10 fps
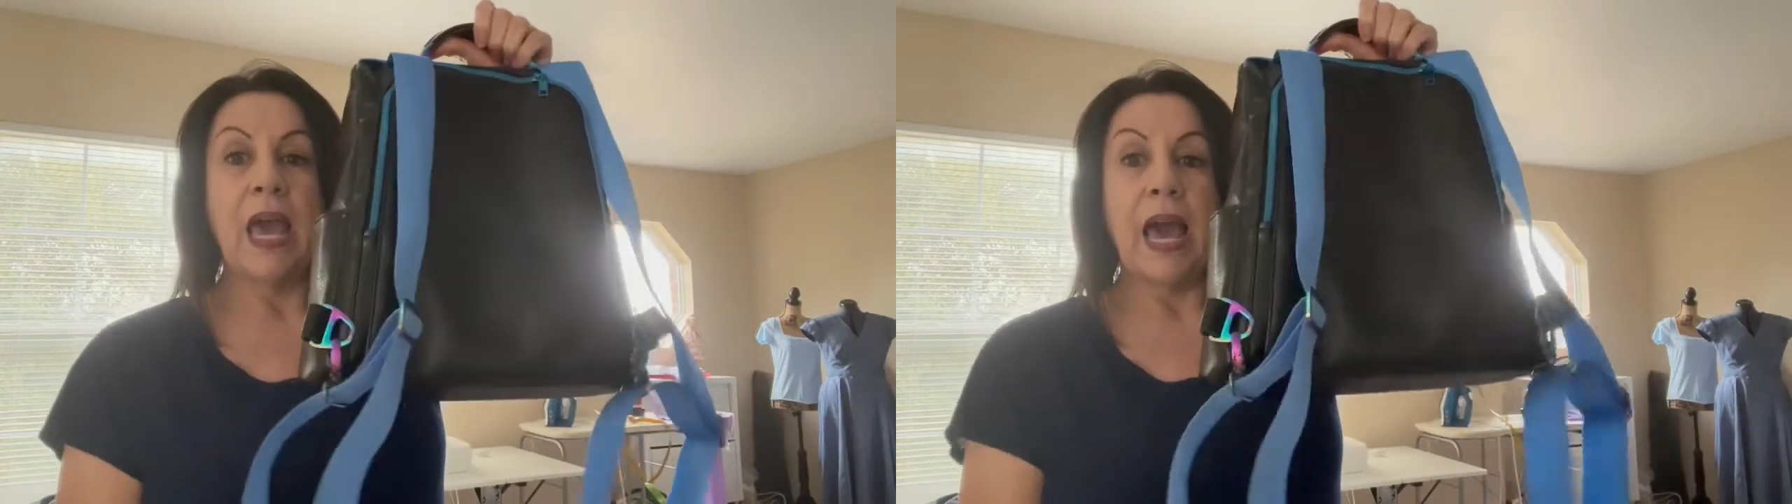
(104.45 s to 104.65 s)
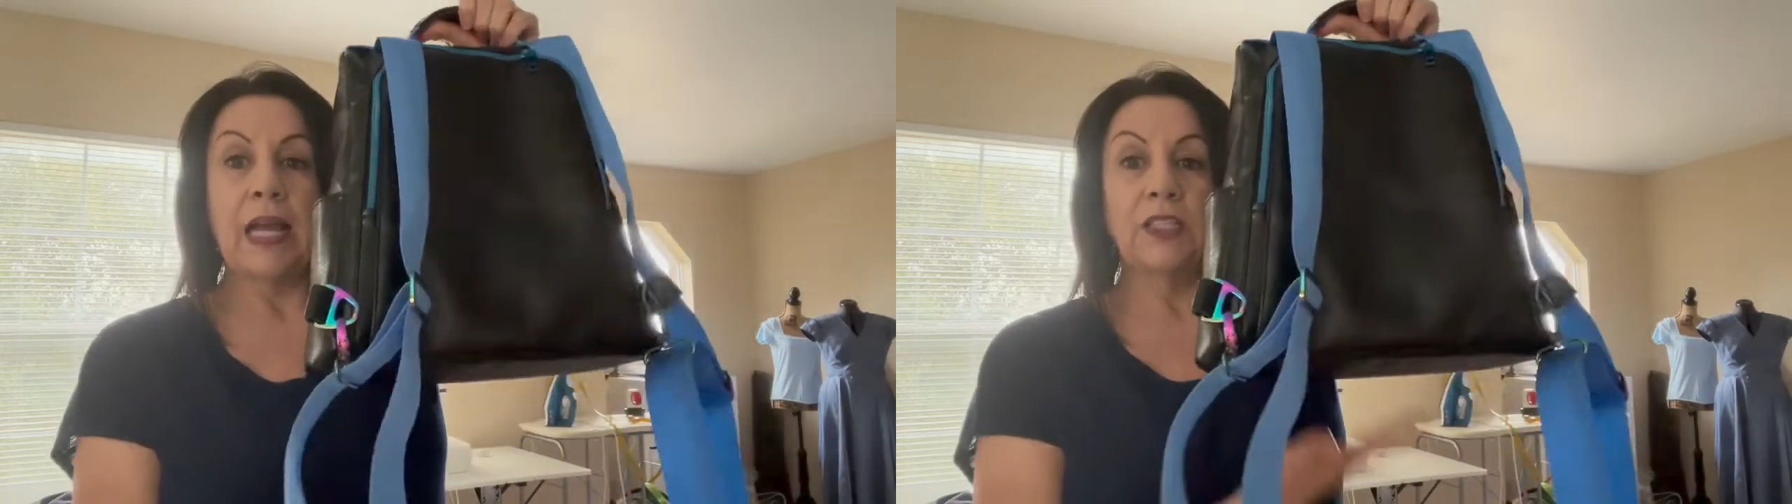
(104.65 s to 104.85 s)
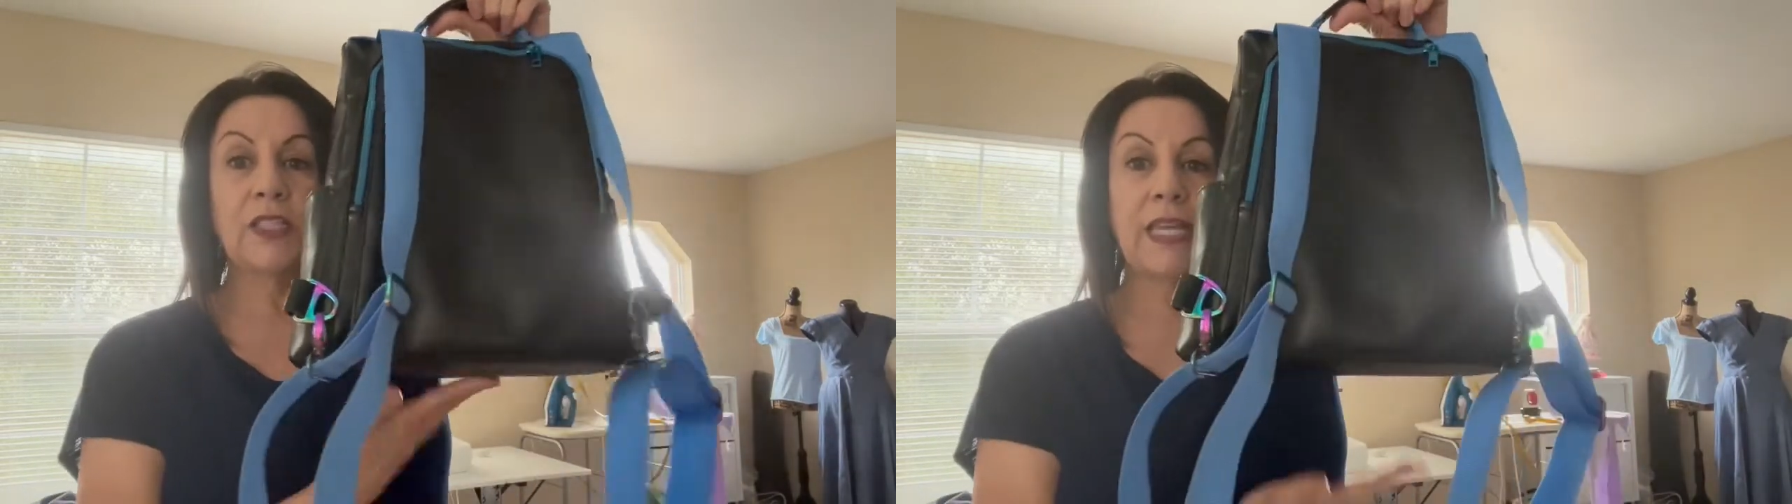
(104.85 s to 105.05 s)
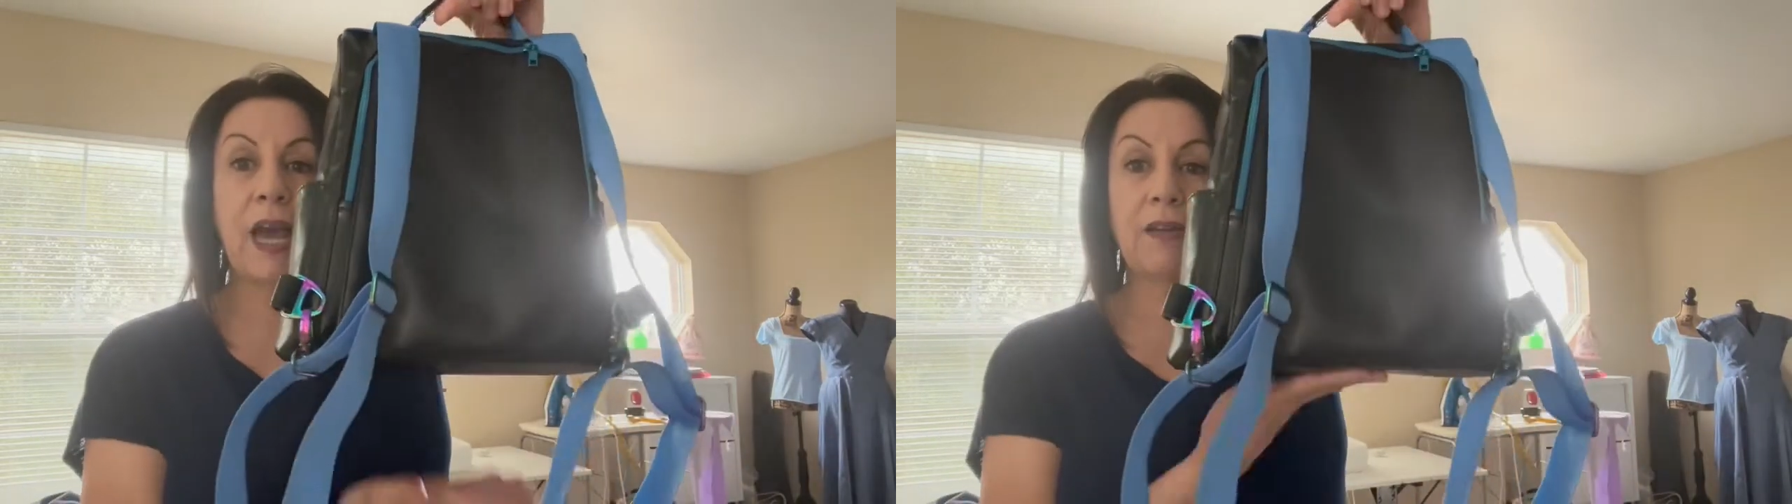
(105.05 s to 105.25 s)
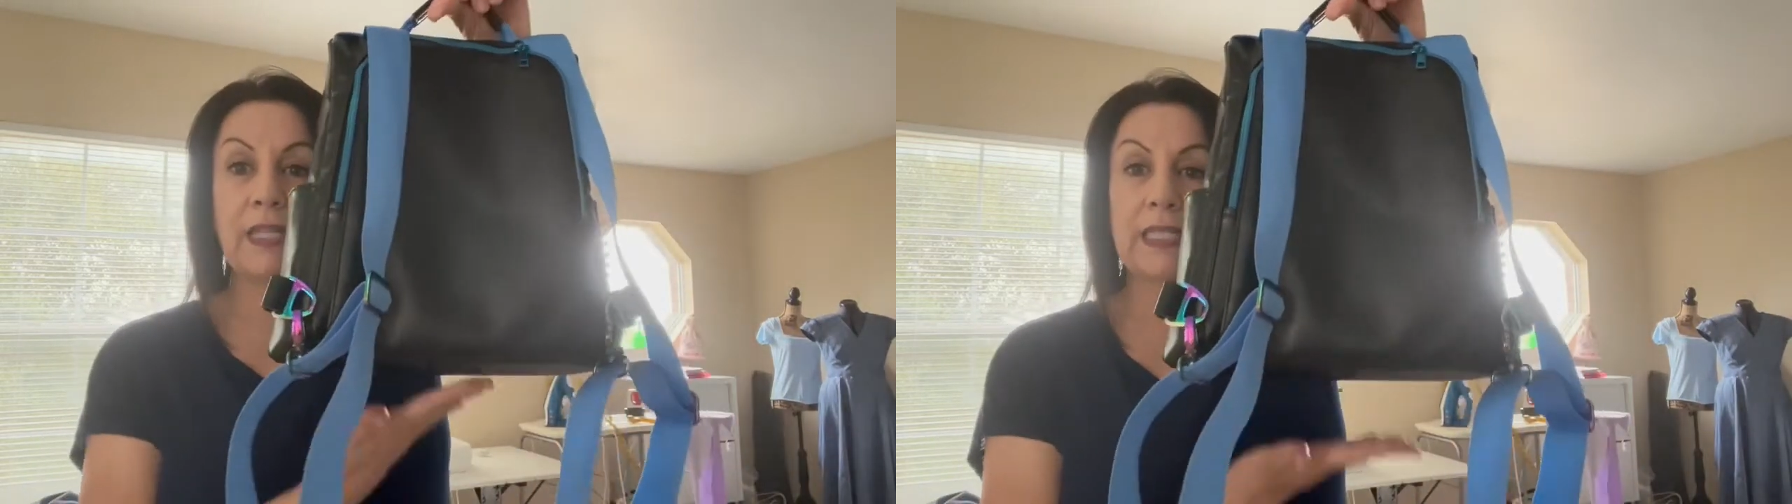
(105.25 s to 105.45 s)
And you see
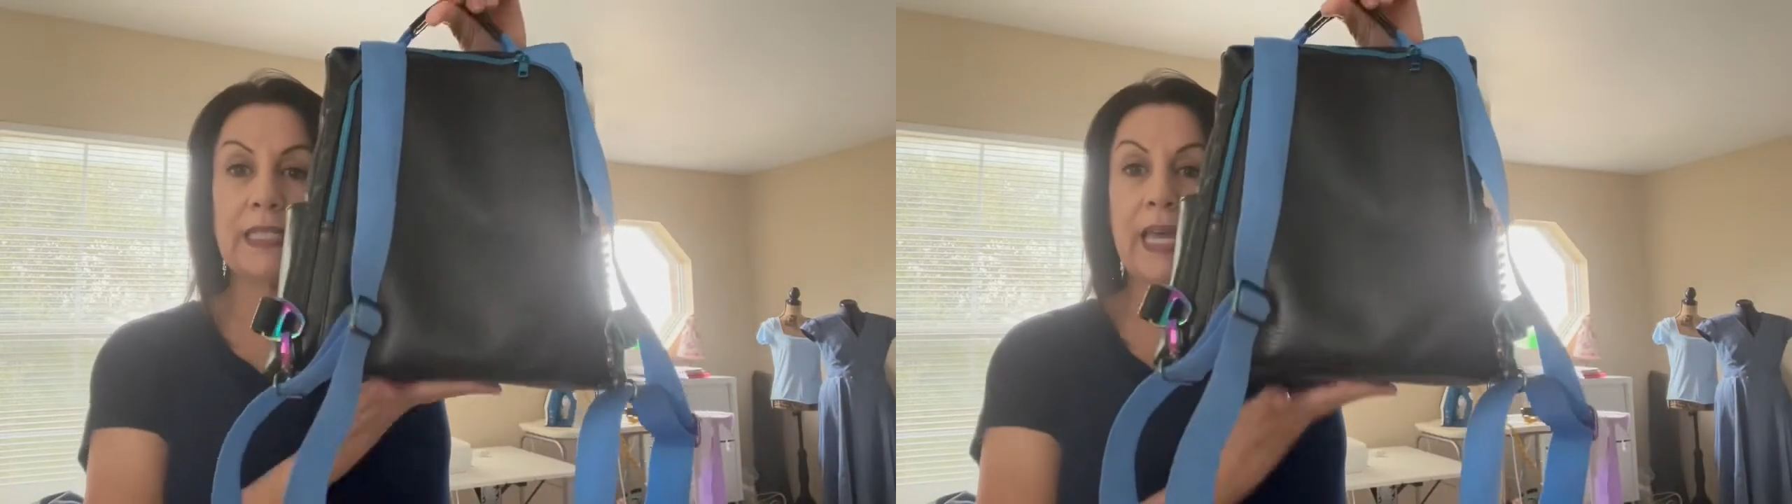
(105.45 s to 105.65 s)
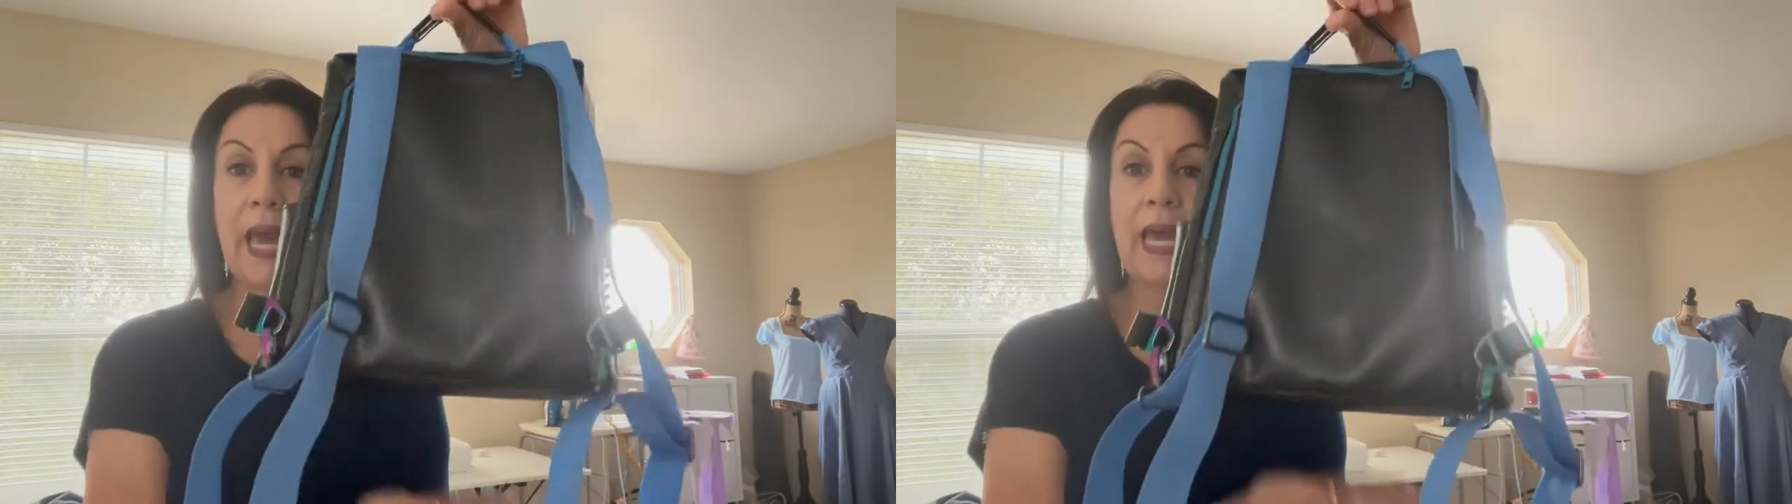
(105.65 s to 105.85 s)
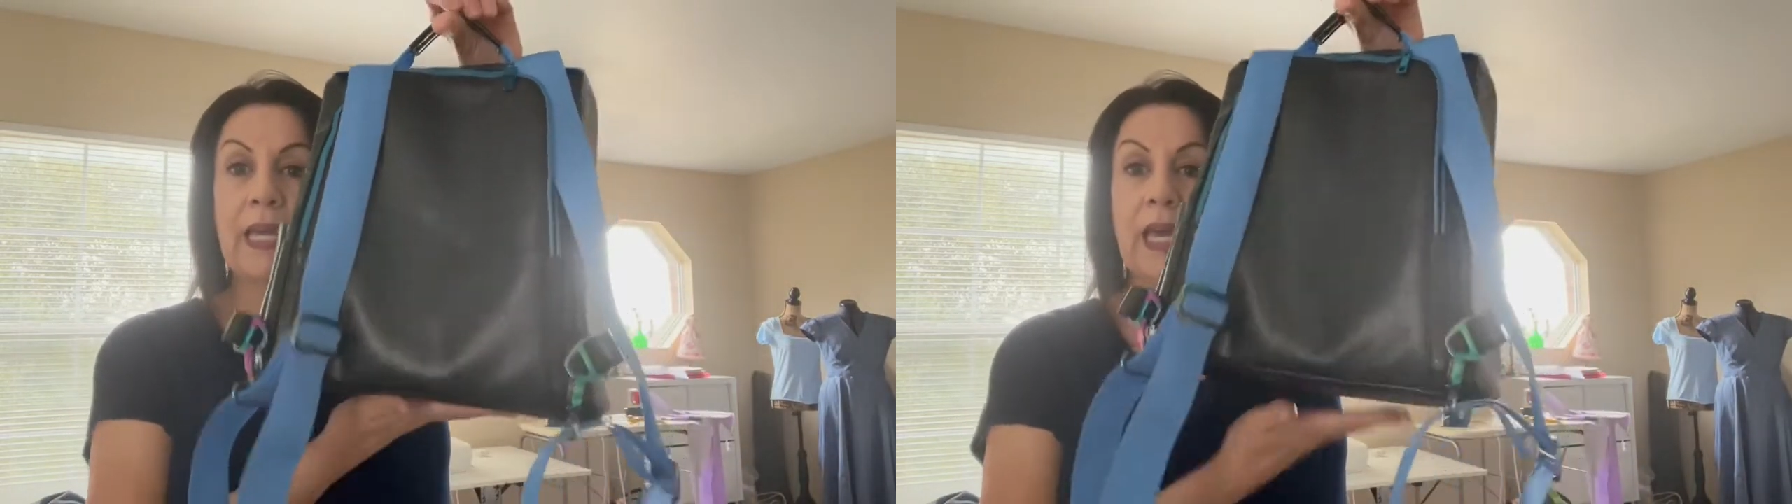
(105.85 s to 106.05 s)
how it doesn't sag?